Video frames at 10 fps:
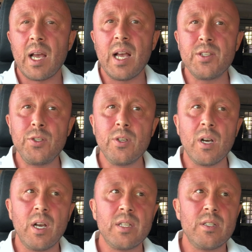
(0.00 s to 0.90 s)
as you
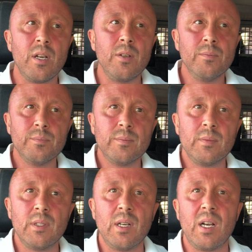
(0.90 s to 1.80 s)
guys know,
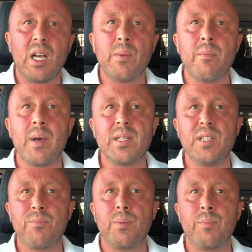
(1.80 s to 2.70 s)
I'm a
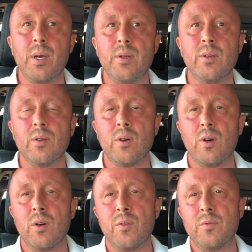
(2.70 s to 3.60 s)
massive proponent
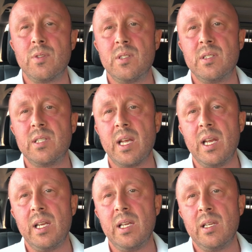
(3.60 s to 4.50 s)
of
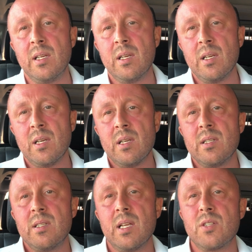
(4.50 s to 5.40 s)
daily
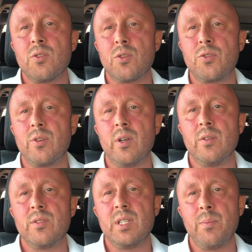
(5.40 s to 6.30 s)

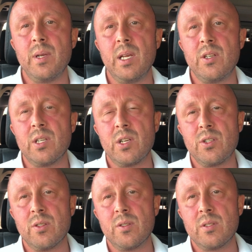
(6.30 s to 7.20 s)
testosterone cypionate
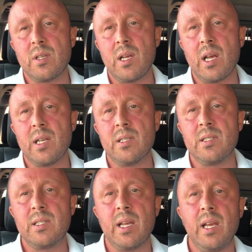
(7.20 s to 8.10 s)
injections and
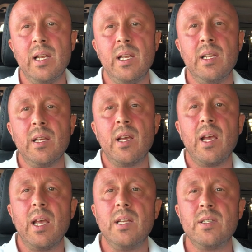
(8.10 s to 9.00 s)
daily
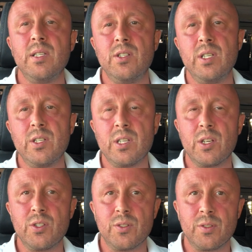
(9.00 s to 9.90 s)
HCG
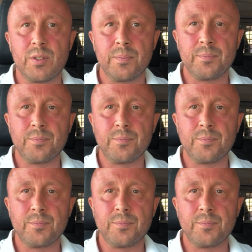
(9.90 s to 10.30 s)
injections,